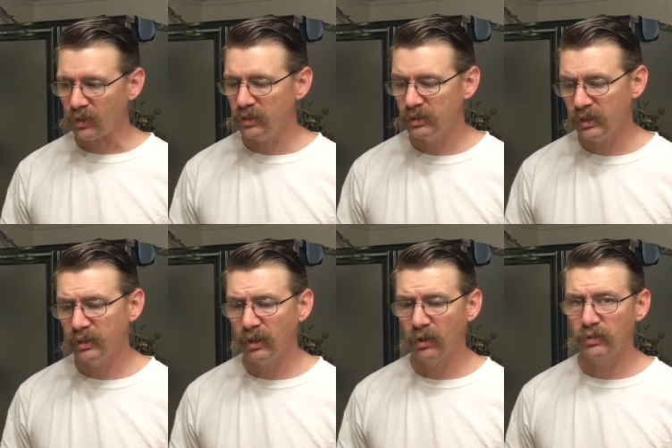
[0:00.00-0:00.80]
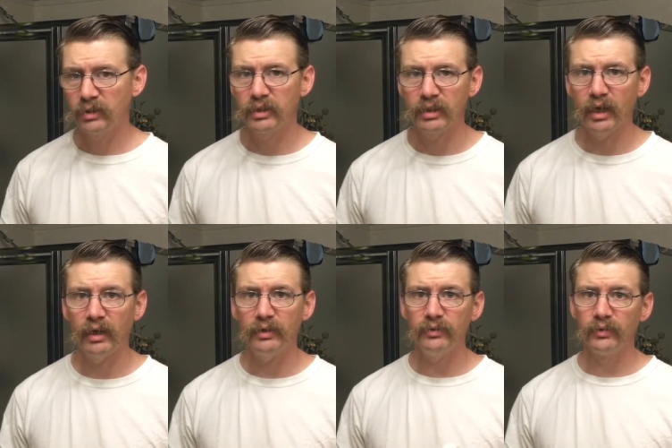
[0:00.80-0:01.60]
It's $10 a
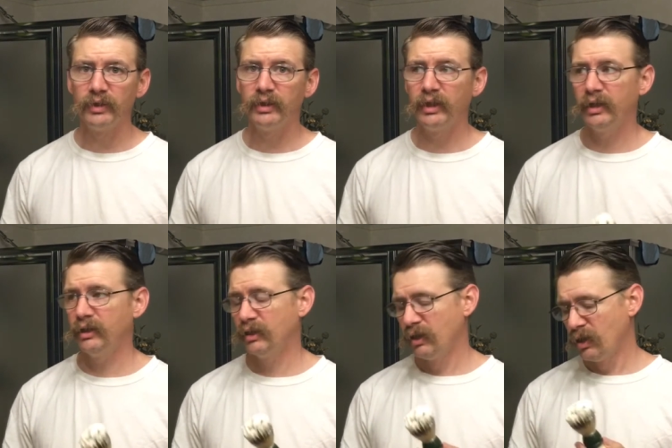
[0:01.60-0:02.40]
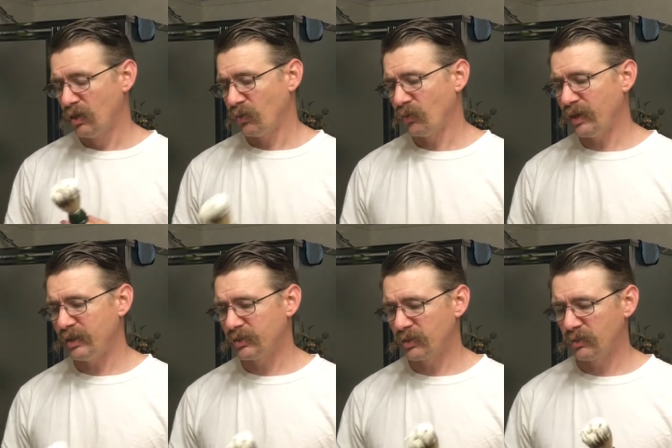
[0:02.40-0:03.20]
slot. You'll get a
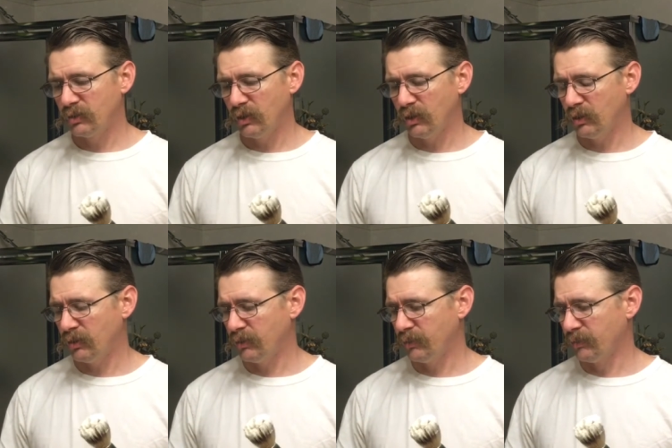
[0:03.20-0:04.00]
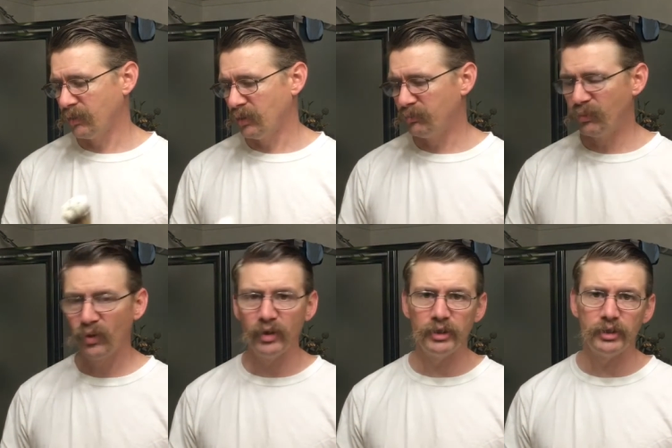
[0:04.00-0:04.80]
razor, a
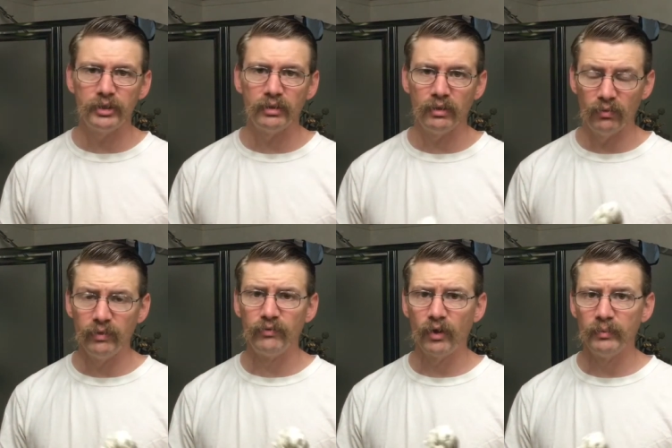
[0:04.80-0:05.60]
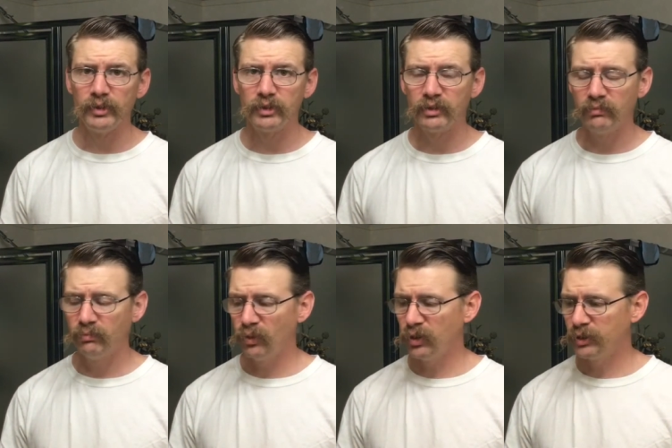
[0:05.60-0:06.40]
brush, a refurbished
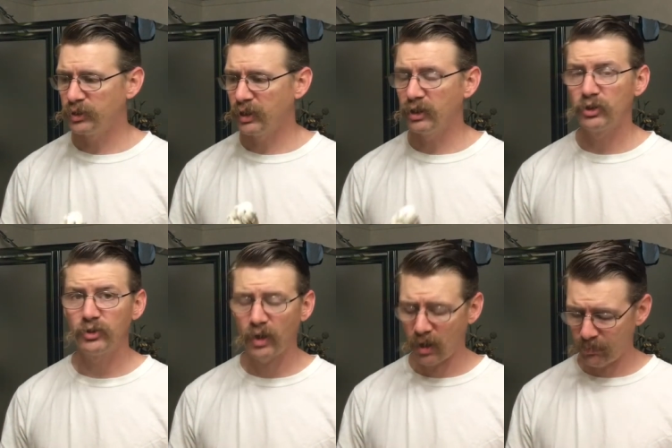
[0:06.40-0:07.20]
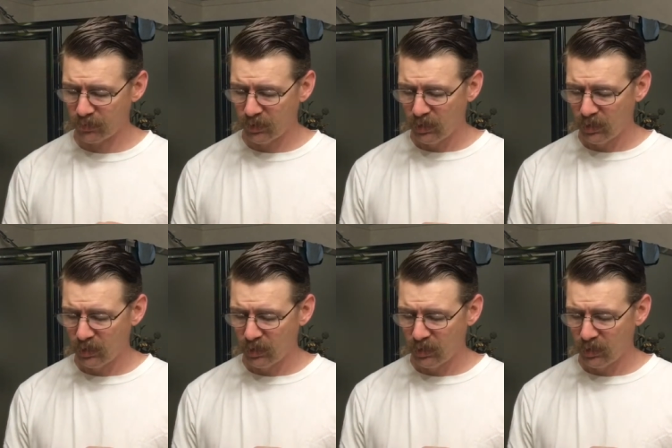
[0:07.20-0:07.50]
brush, and a strop.